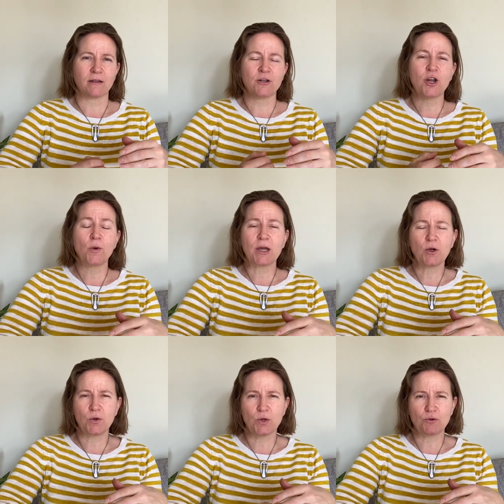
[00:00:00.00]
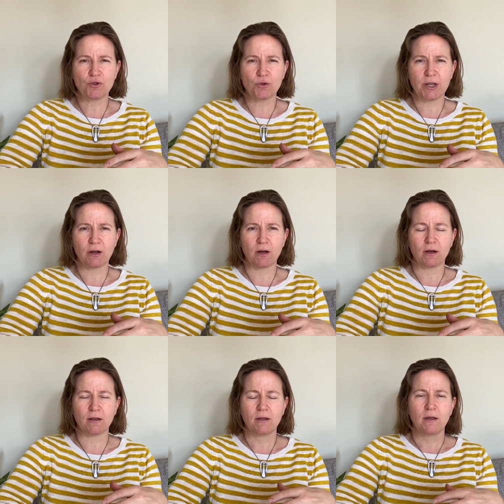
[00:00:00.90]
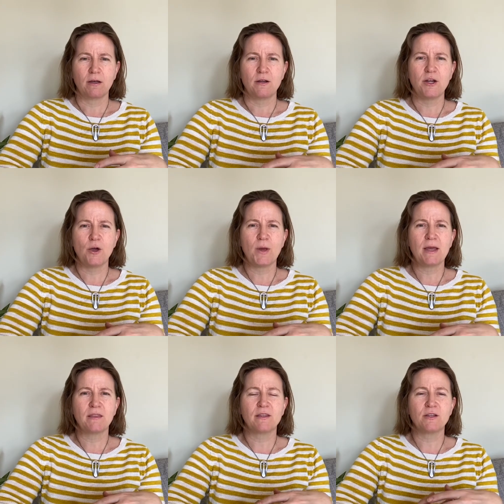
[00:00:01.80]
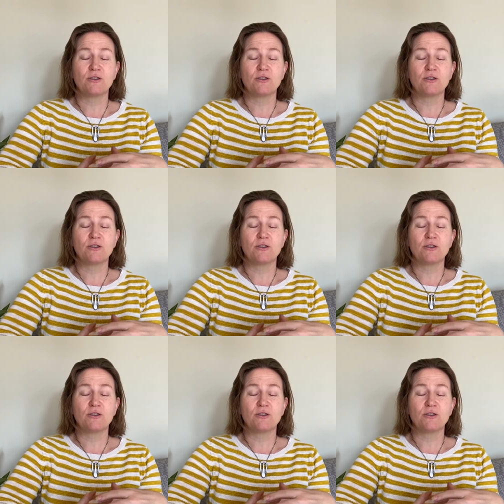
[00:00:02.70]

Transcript: knowing who you truly are, knowing the,